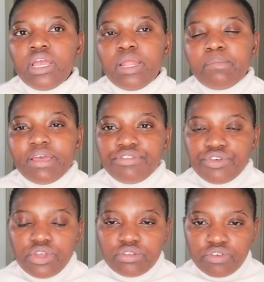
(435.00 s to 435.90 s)
in my
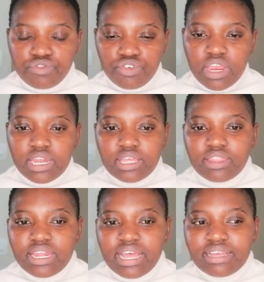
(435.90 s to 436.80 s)
three years of training
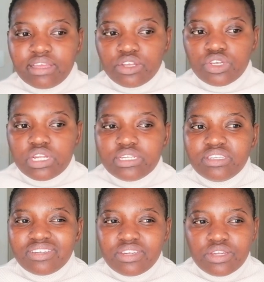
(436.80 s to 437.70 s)
that i actually
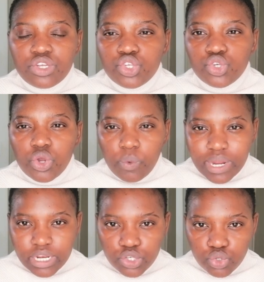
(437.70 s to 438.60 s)
didn't enjoy
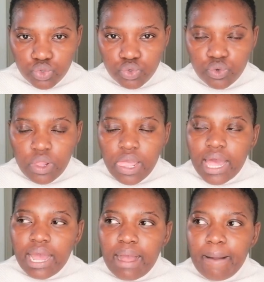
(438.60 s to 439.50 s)
what i do
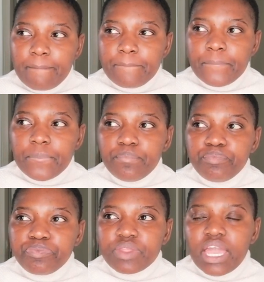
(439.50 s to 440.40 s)

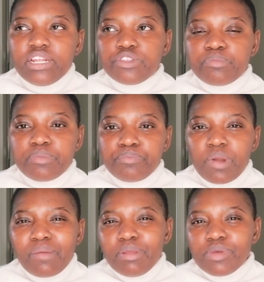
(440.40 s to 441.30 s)
um, and it's
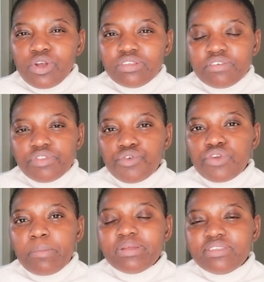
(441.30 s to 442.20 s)
probably because of the
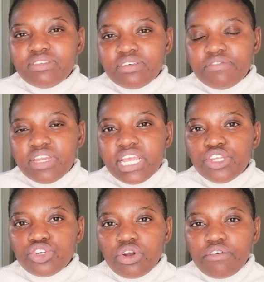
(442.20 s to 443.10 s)
repetitive
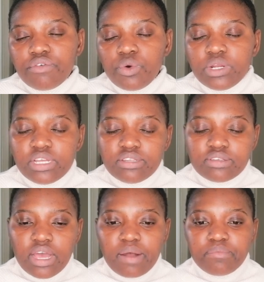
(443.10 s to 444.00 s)
nature of
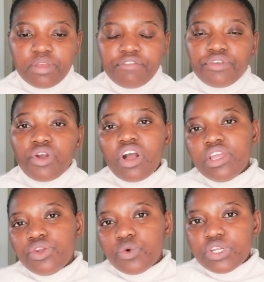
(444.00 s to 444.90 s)
audit um, if you are
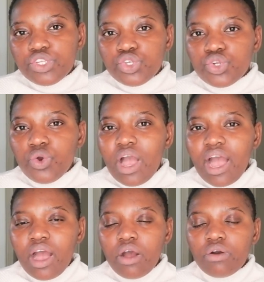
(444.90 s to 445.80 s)
in audit you know
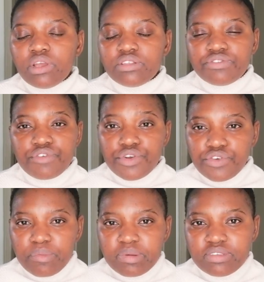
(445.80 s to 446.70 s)
how it's very
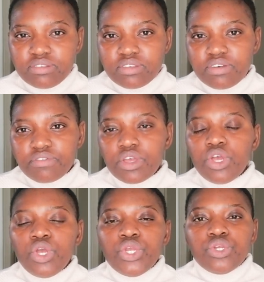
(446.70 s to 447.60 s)
repetitive
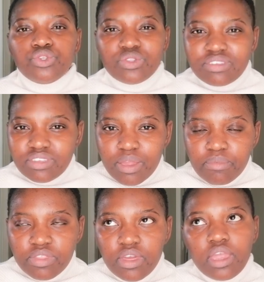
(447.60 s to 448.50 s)
you do the
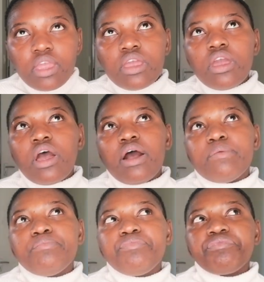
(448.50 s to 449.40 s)
same thing
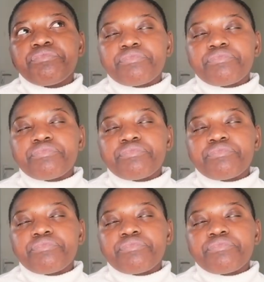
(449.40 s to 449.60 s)
um,